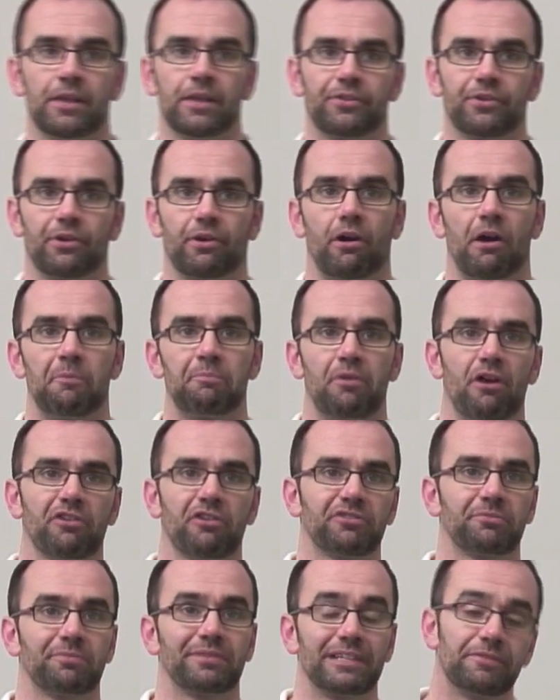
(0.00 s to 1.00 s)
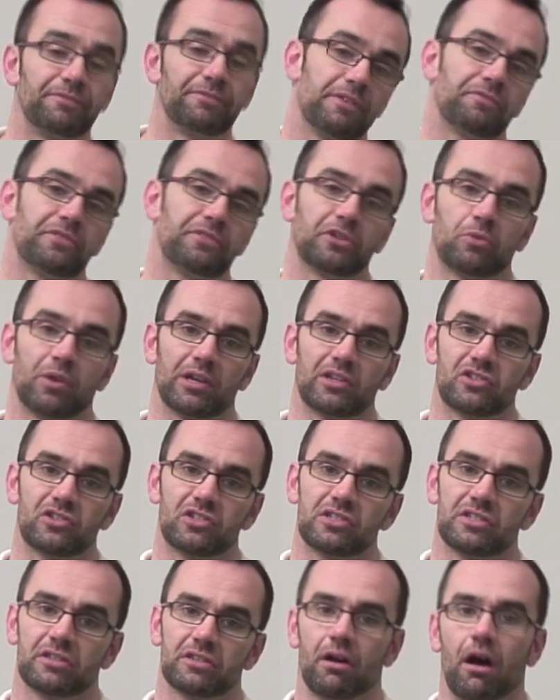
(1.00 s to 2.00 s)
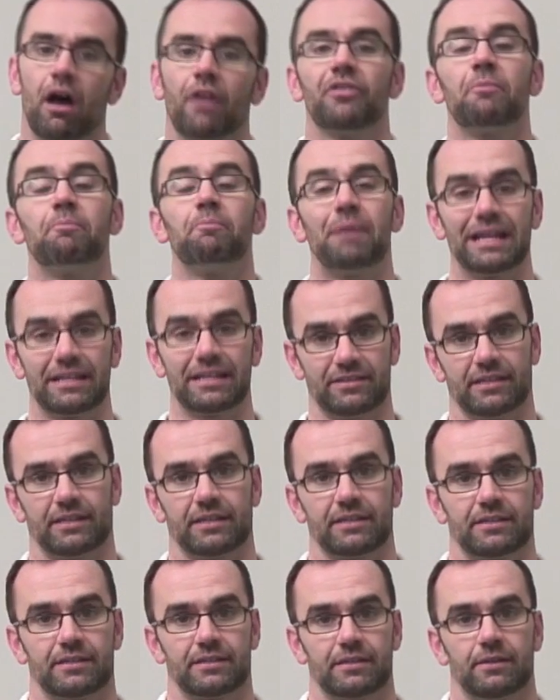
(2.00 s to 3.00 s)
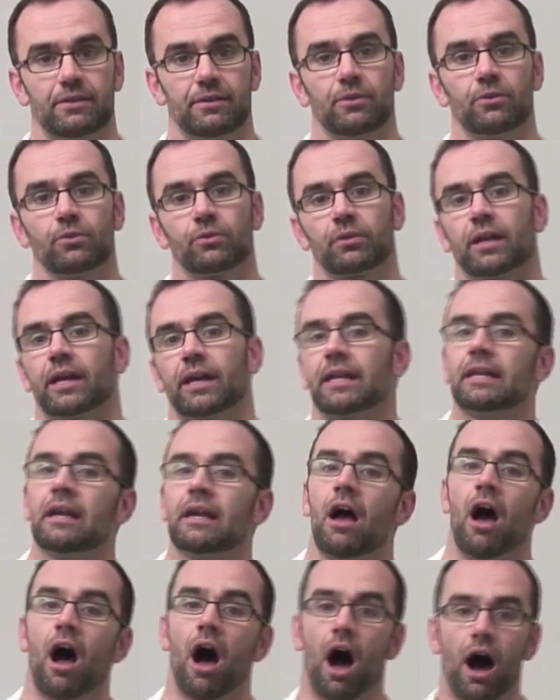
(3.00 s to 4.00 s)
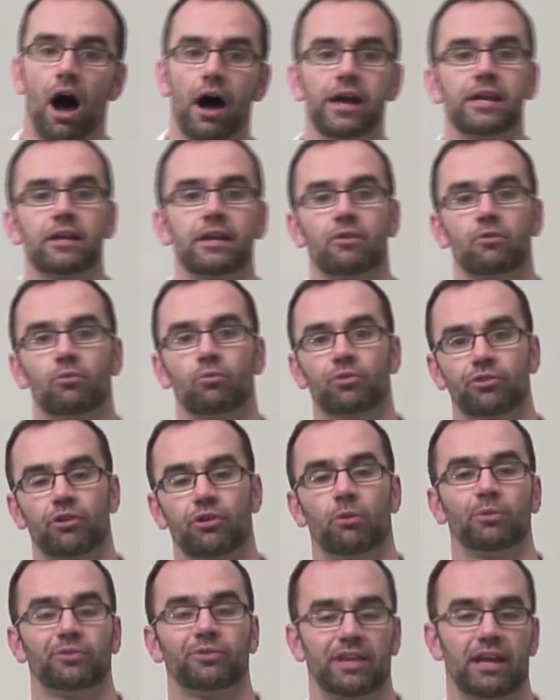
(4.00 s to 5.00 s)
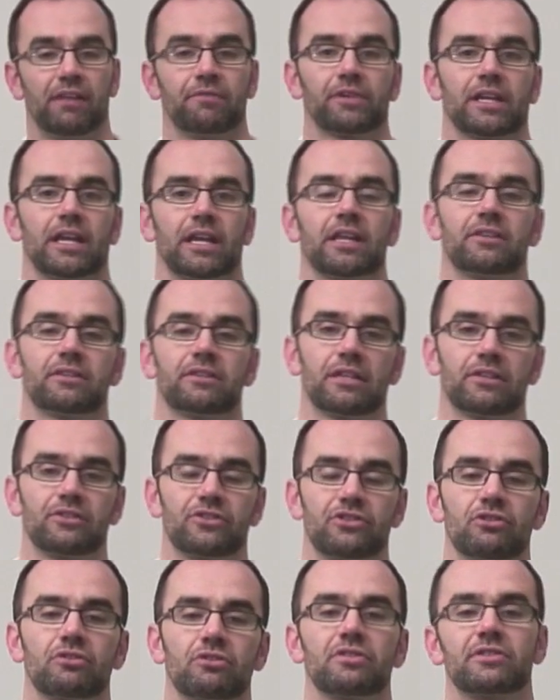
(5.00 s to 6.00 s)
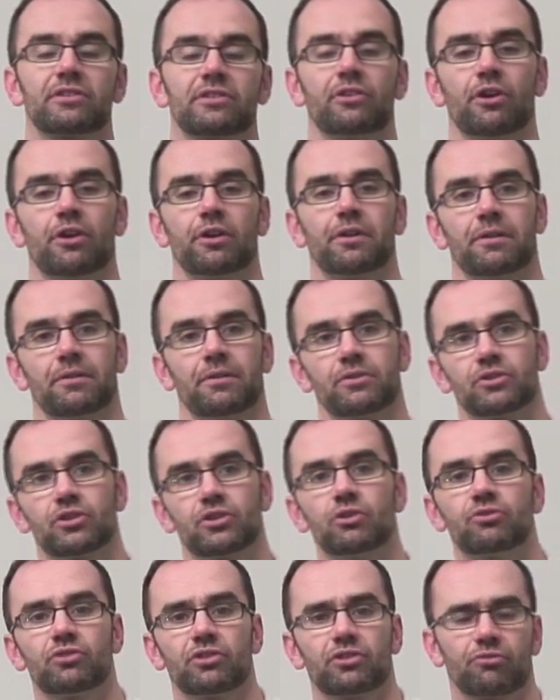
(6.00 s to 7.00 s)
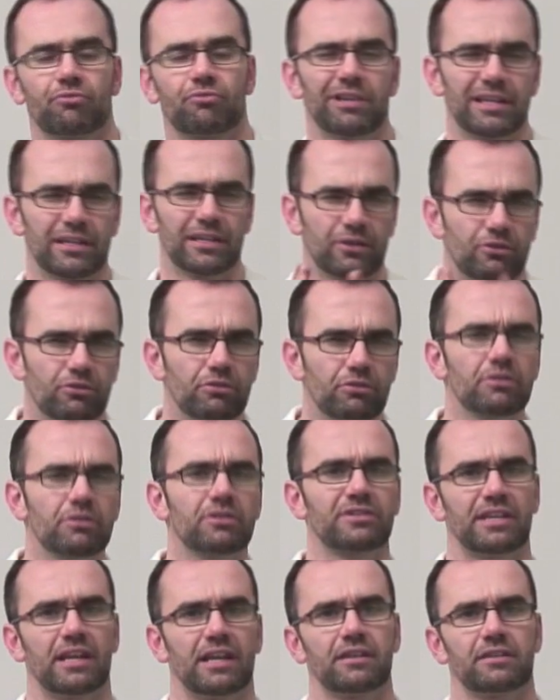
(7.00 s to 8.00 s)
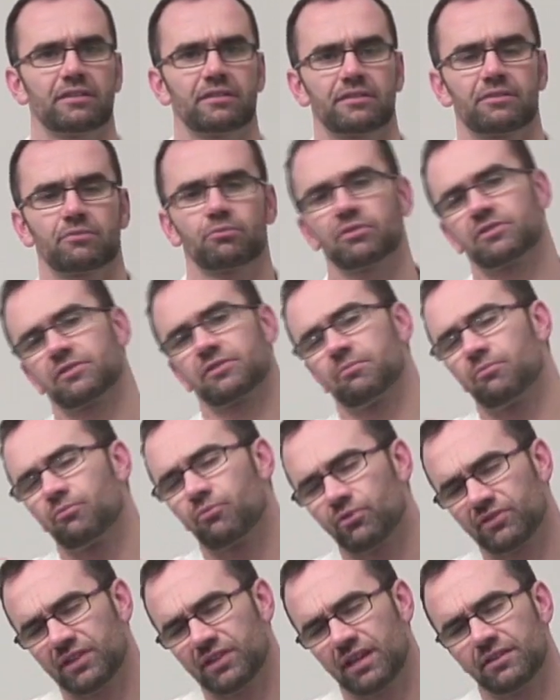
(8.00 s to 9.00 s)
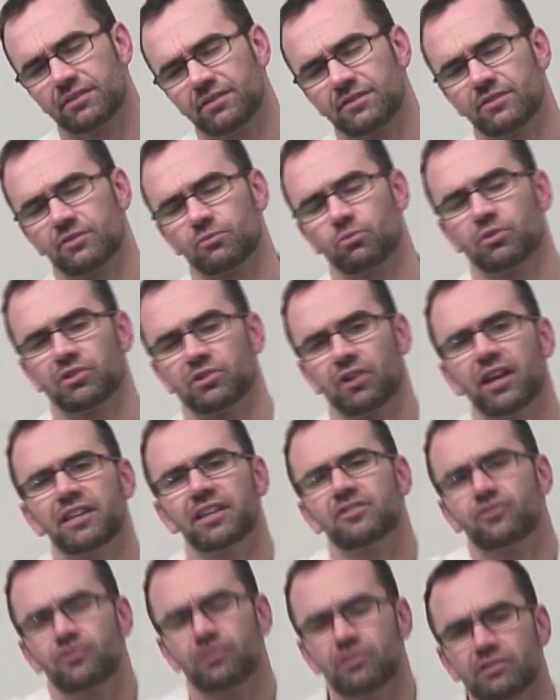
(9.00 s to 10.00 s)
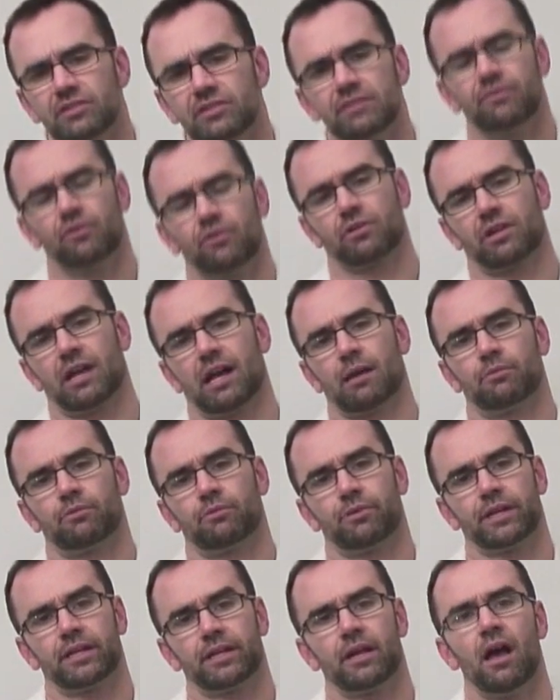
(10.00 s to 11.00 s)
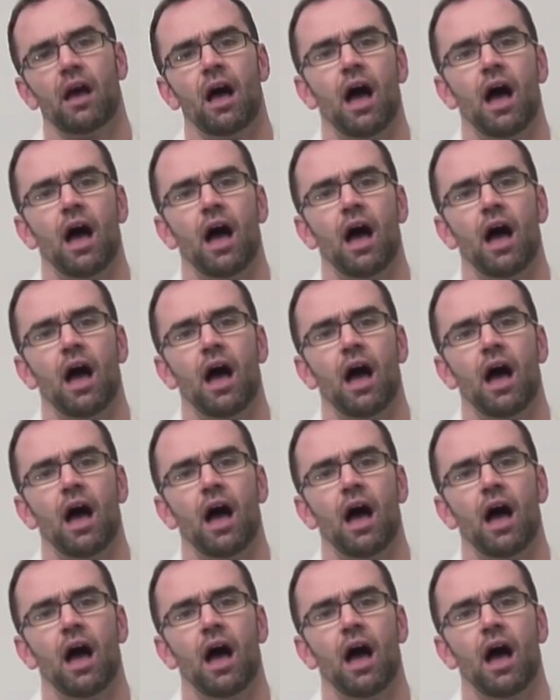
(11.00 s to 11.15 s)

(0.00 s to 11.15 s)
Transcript: There are approximately 50 questions on the basics. Okay, I would always advocate that students learn 2 to 3 good sentences with nice juicy vocabulary